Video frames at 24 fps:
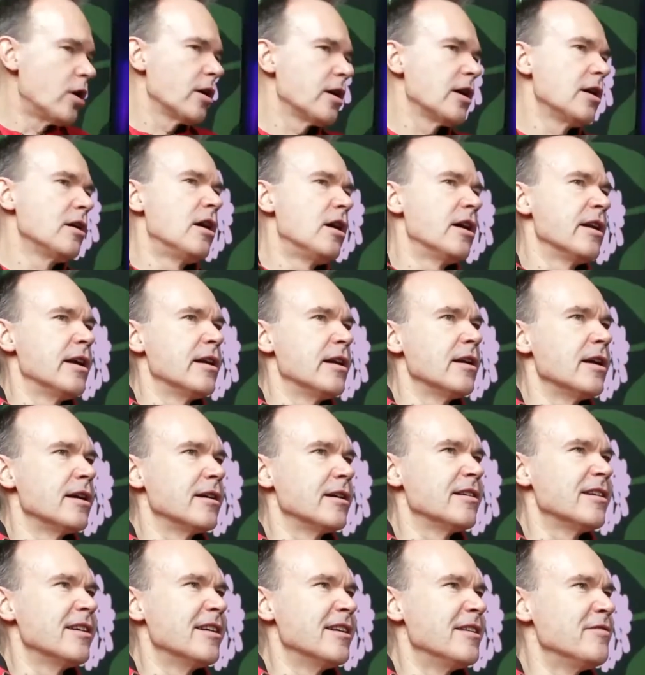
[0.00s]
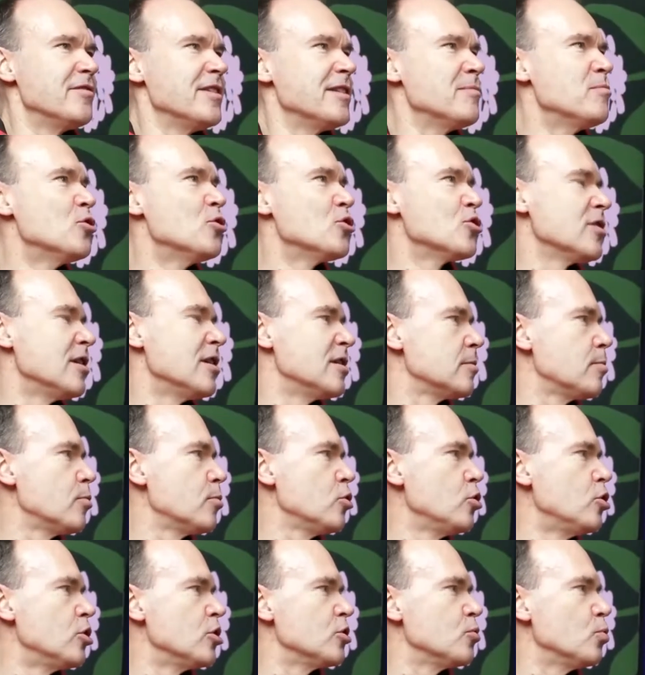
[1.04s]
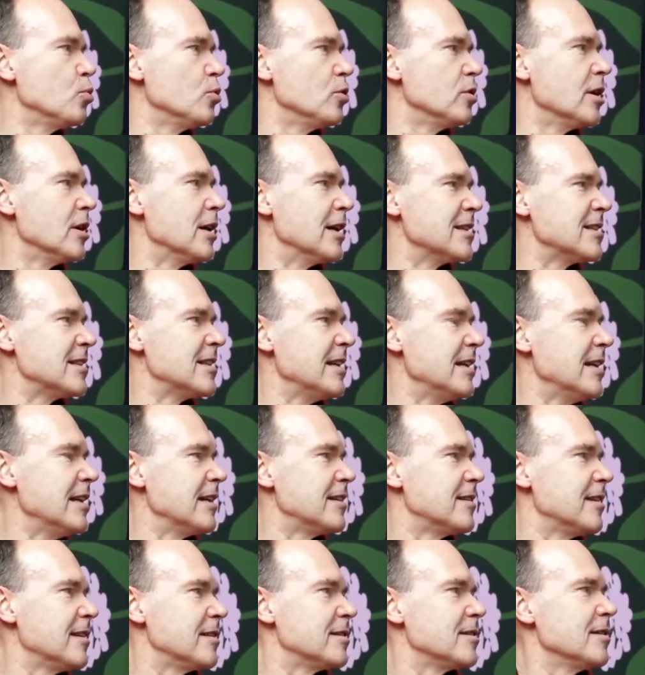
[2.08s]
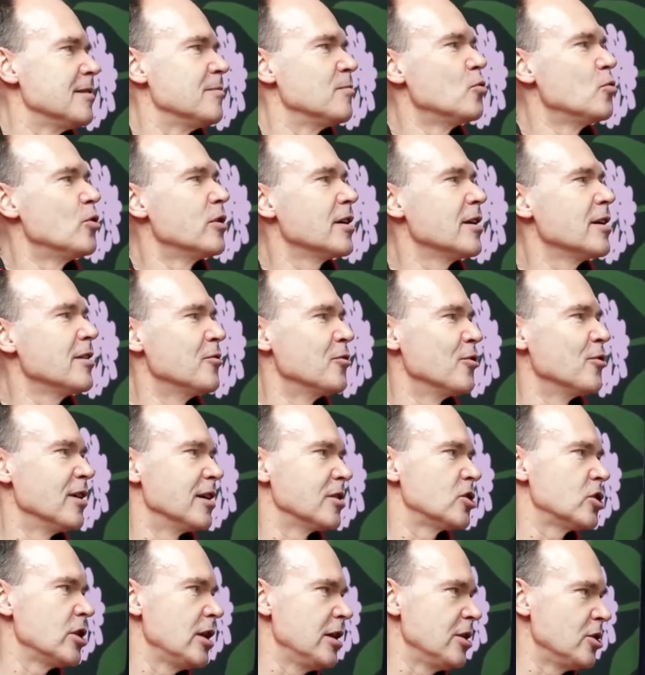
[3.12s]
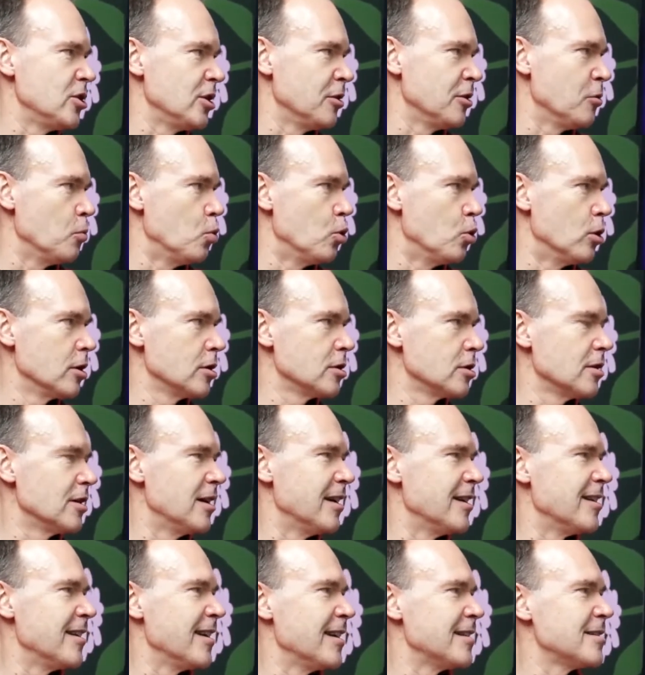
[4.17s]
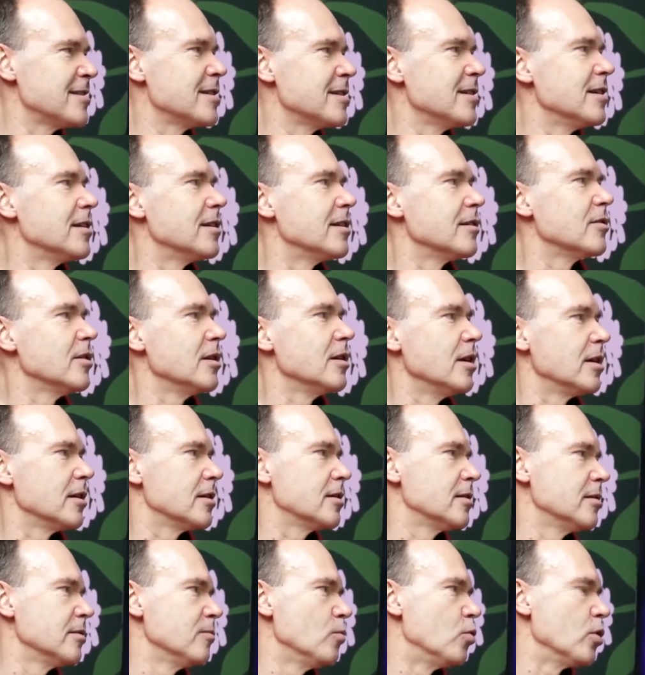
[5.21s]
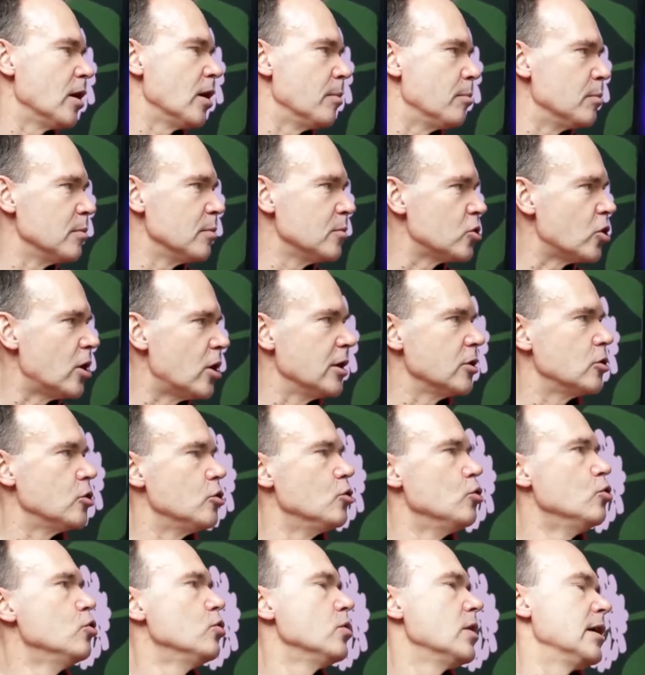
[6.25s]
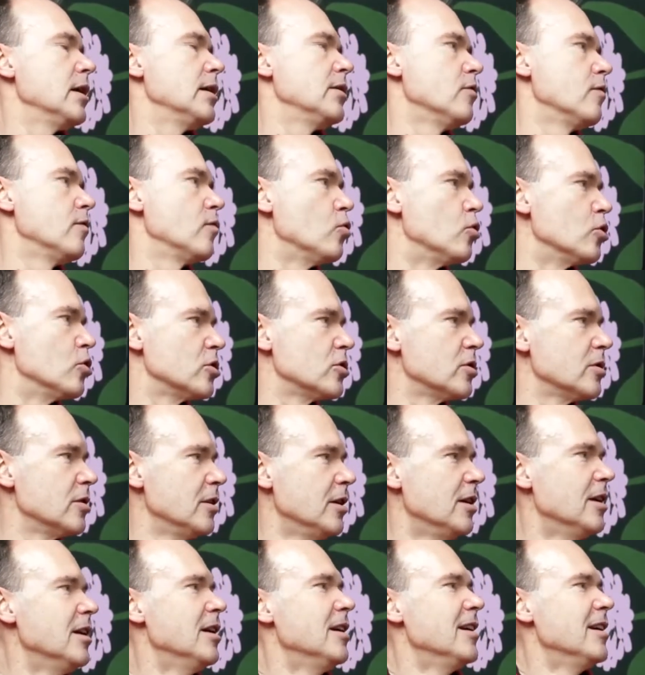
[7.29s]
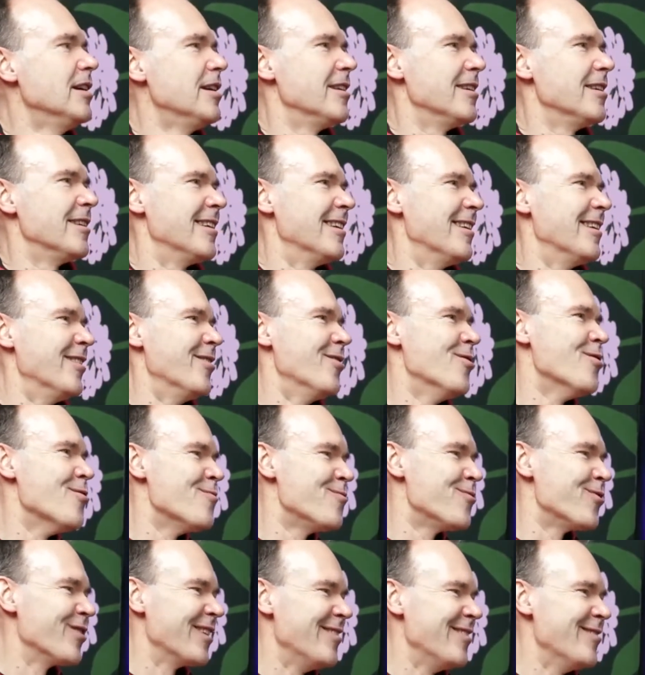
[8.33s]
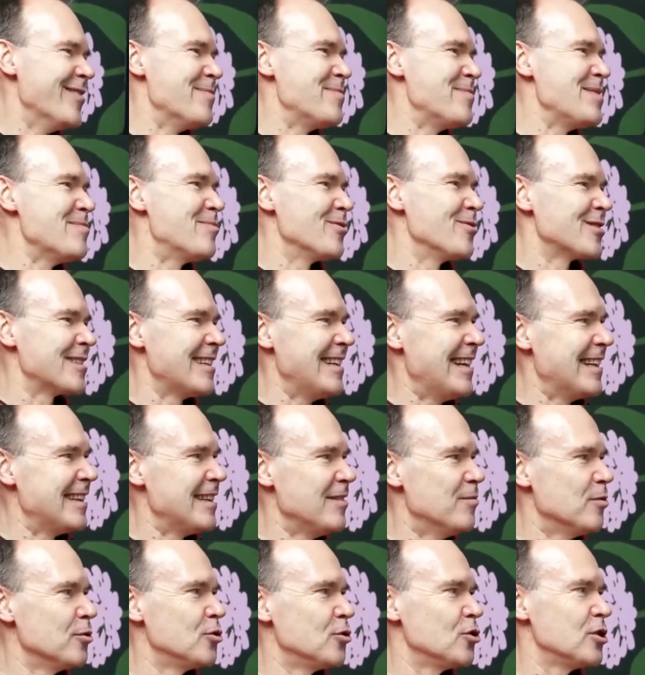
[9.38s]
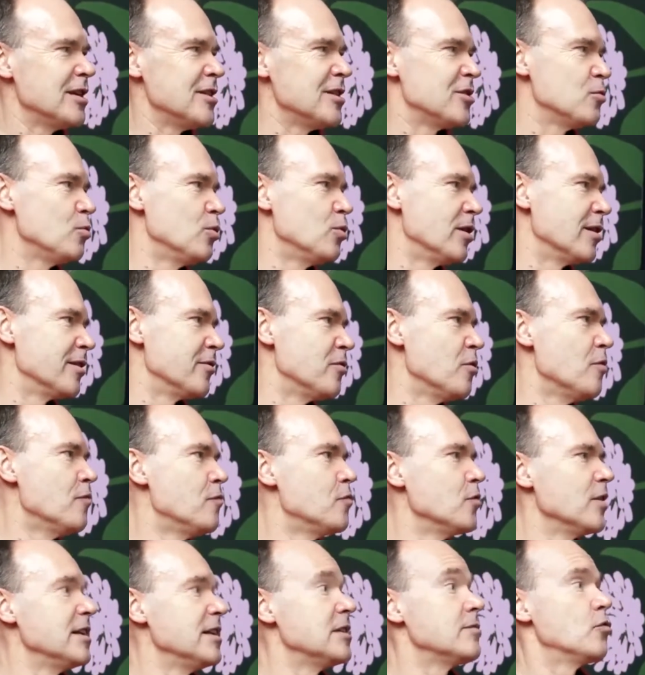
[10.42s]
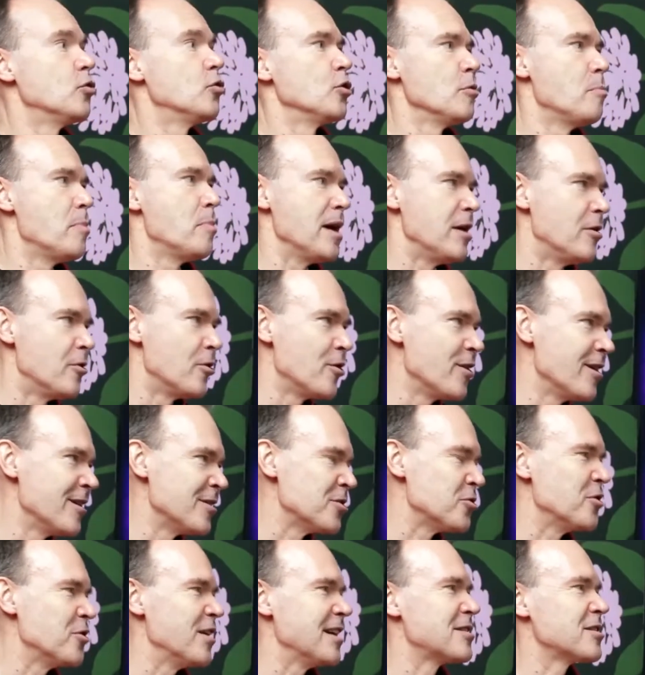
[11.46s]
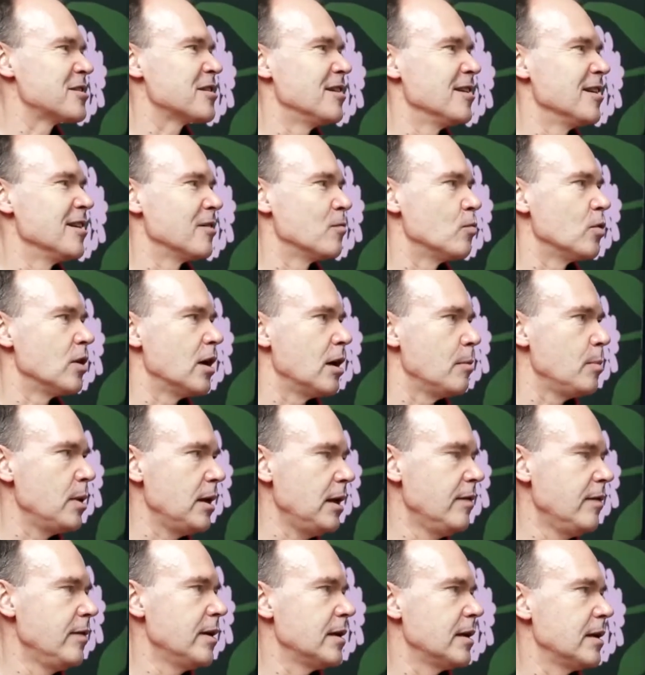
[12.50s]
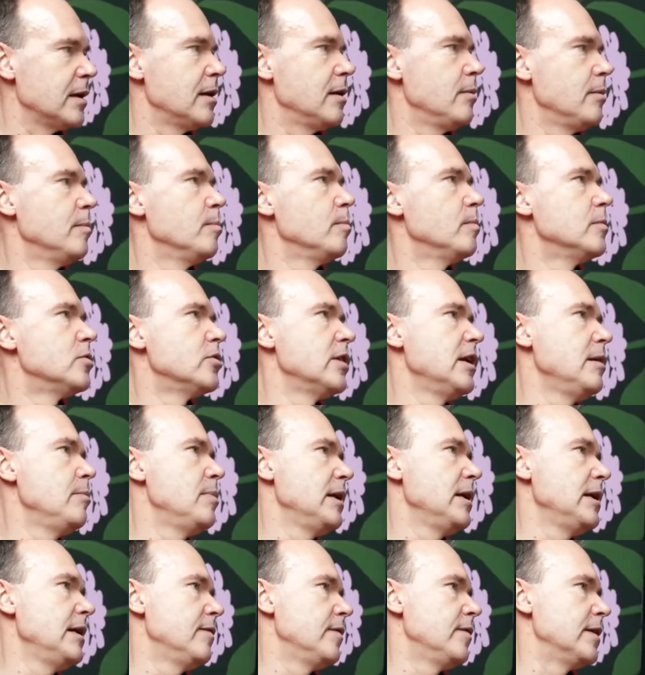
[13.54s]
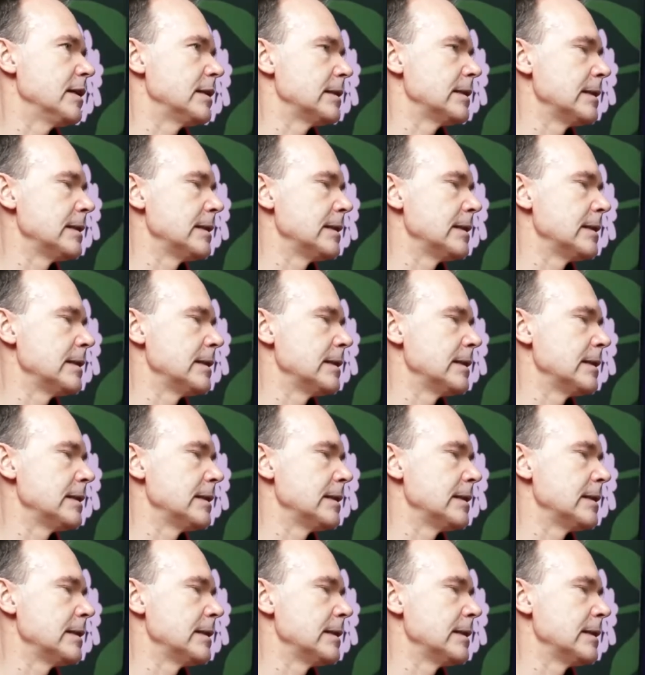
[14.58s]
on, and like I think most entrepreneurs would say that I'm working on like changing the world, and that's kind of like what I'm trying to do. And of course, hopefully when people say that they want to change the world, hopefully it's for the better. So that's kind of like what I believe in, and I really believe that